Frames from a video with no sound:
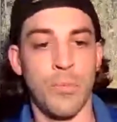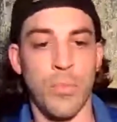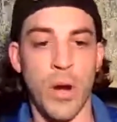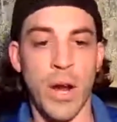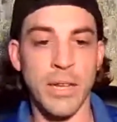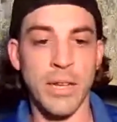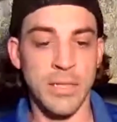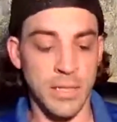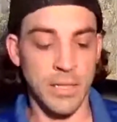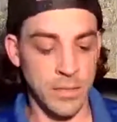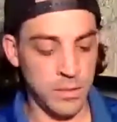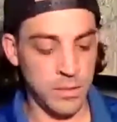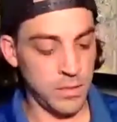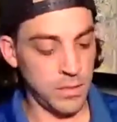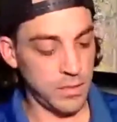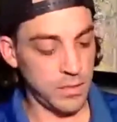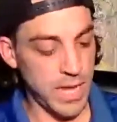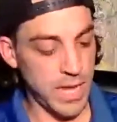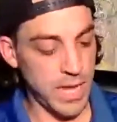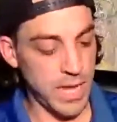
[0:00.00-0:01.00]
Bryson,
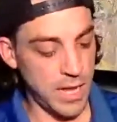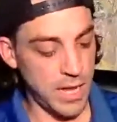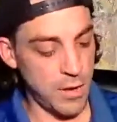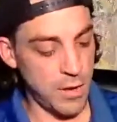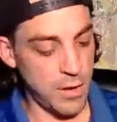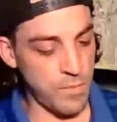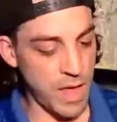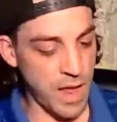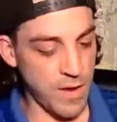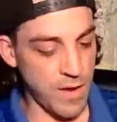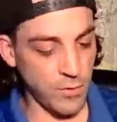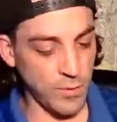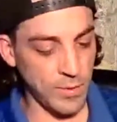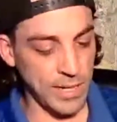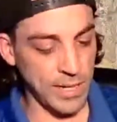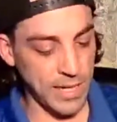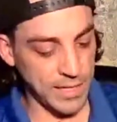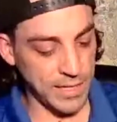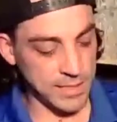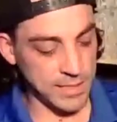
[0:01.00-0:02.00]
take him. Everybody
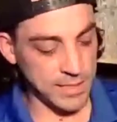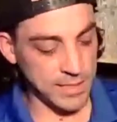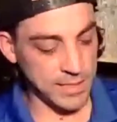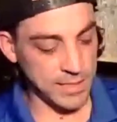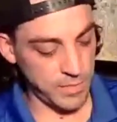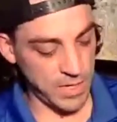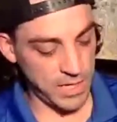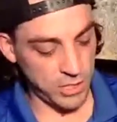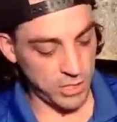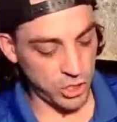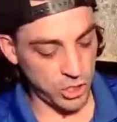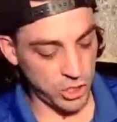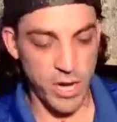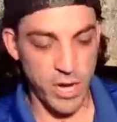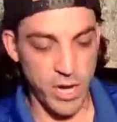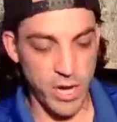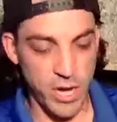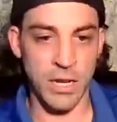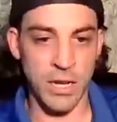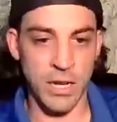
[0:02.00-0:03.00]
likes him. He's
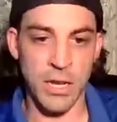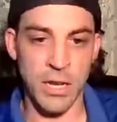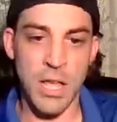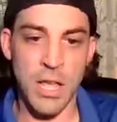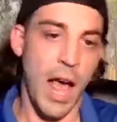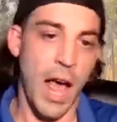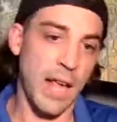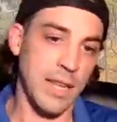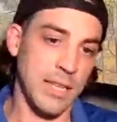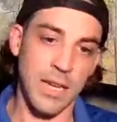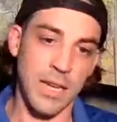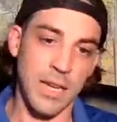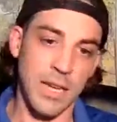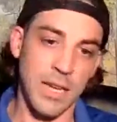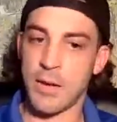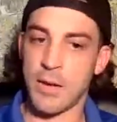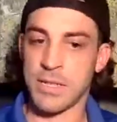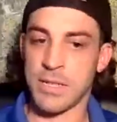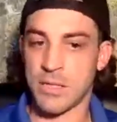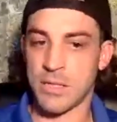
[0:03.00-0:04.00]
trending. I saw
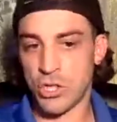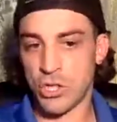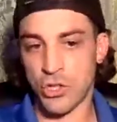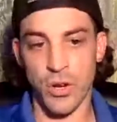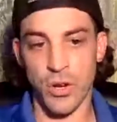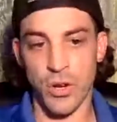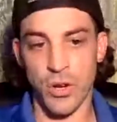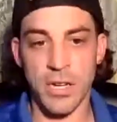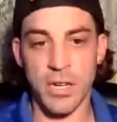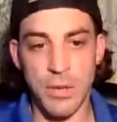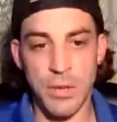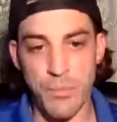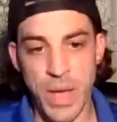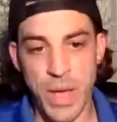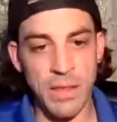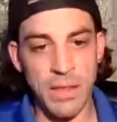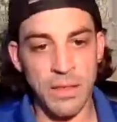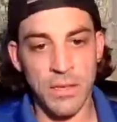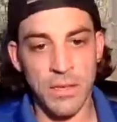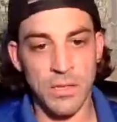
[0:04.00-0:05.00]
him as the trendy
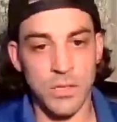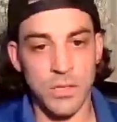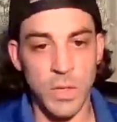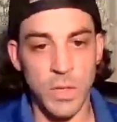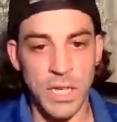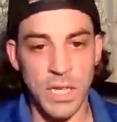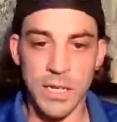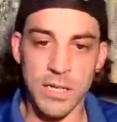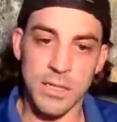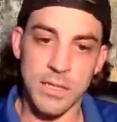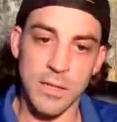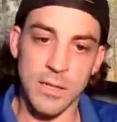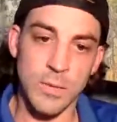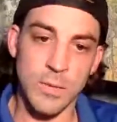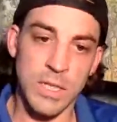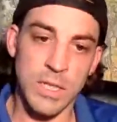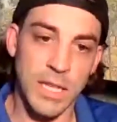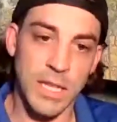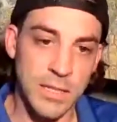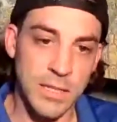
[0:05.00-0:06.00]
bet this week as
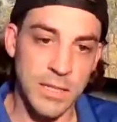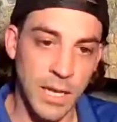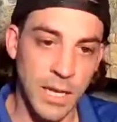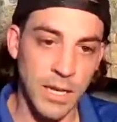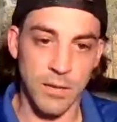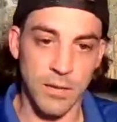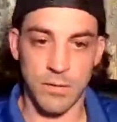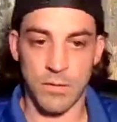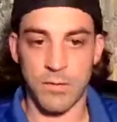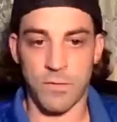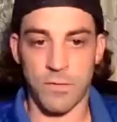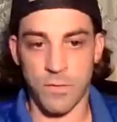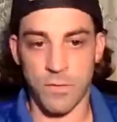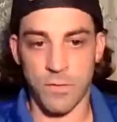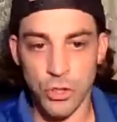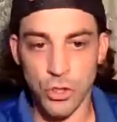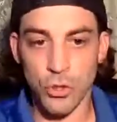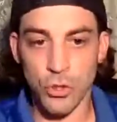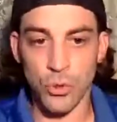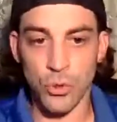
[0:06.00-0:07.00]
someone that's like
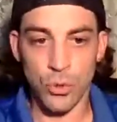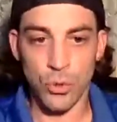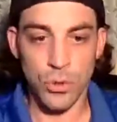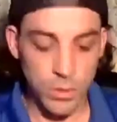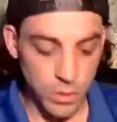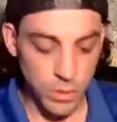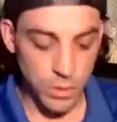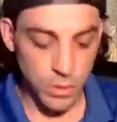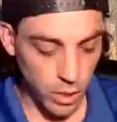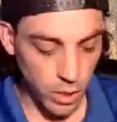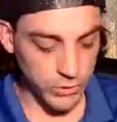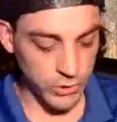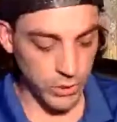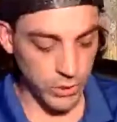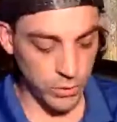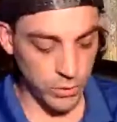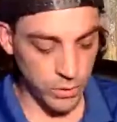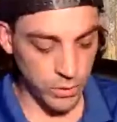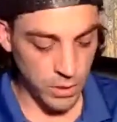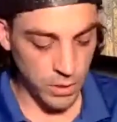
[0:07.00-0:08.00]
due
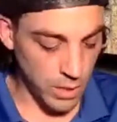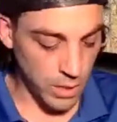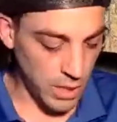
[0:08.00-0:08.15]
also.